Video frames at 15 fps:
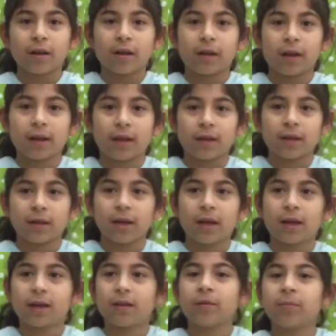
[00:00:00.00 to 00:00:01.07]
like,
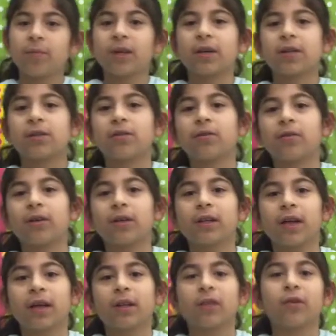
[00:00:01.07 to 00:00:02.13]
and because you could,
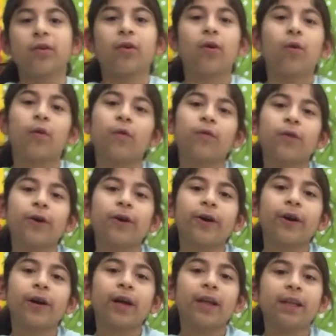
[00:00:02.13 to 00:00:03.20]
like, look over
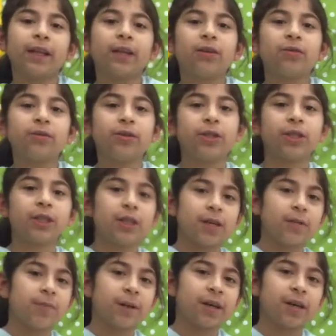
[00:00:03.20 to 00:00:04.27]
and then you
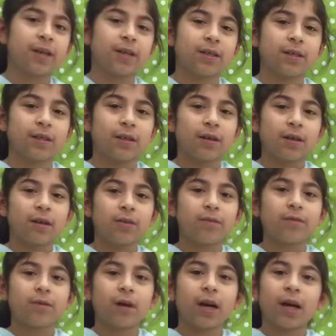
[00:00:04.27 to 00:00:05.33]
cheated because you
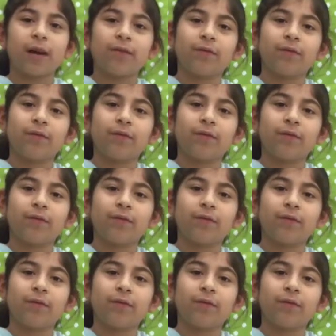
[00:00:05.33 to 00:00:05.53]
saw